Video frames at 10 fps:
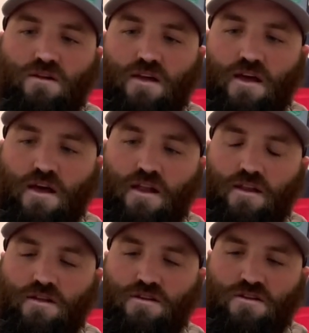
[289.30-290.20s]
And
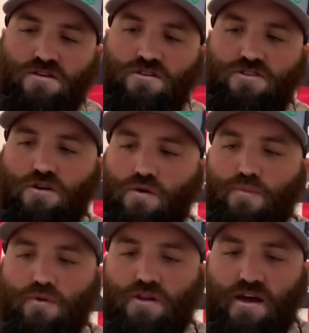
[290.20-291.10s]
so we
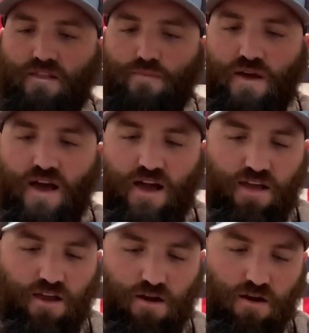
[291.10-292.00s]
pull it out of the bag
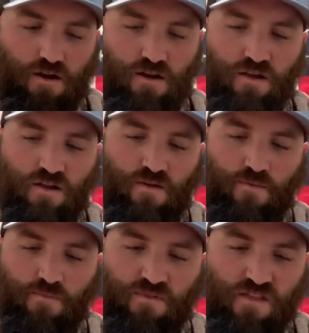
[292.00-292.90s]
here,
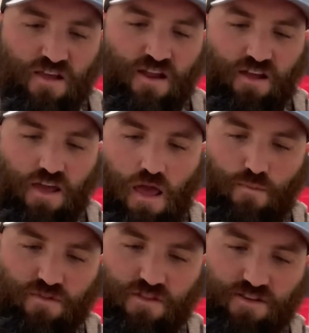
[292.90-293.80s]
and it came
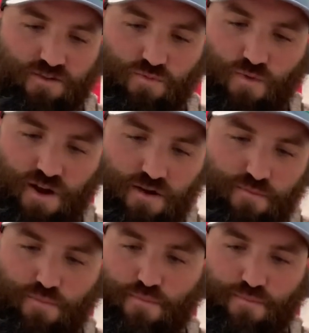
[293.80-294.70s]
with this weird
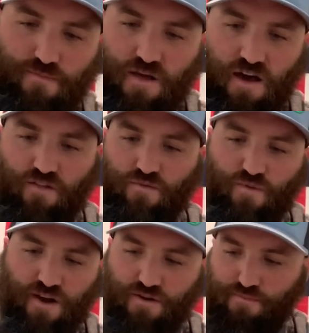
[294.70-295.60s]

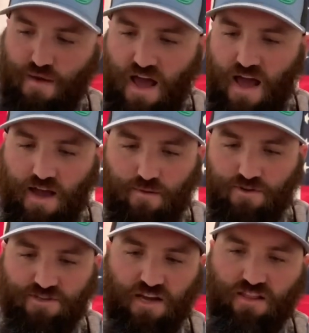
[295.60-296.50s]
bag,
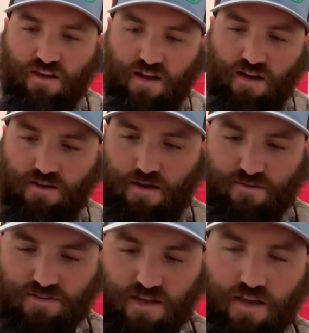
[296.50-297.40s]
which I
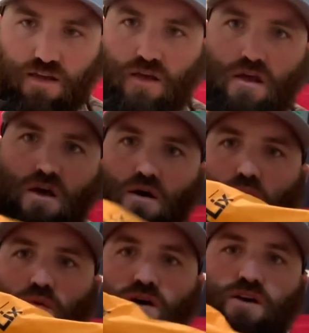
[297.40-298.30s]
was like,
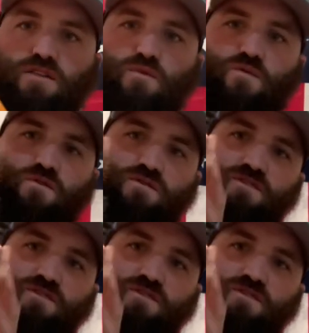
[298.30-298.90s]
what in the world